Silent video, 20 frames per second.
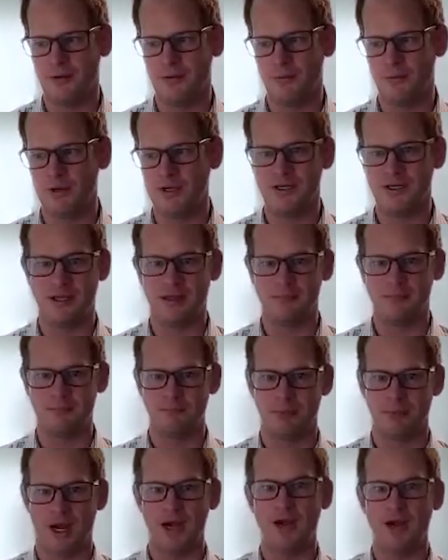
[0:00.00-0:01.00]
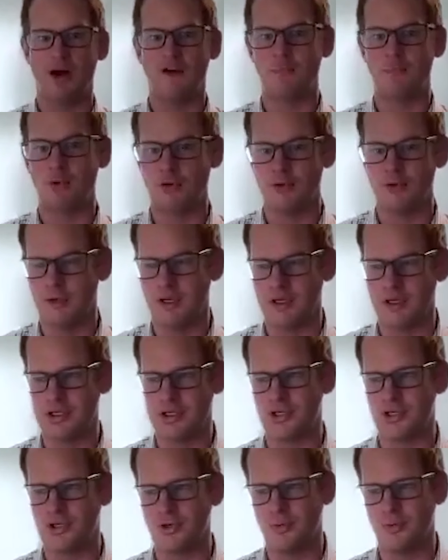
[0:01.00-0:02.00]
we didn't bite off more than we
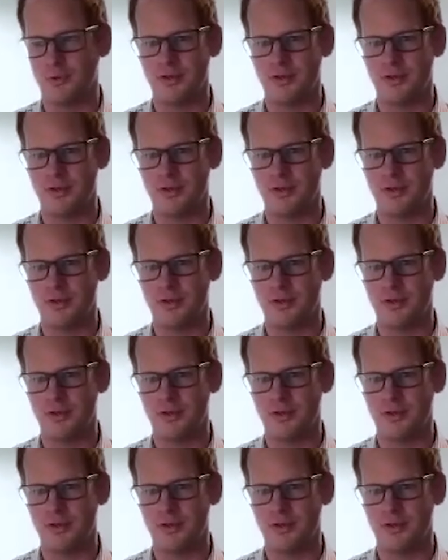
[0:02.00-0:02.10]
could chew,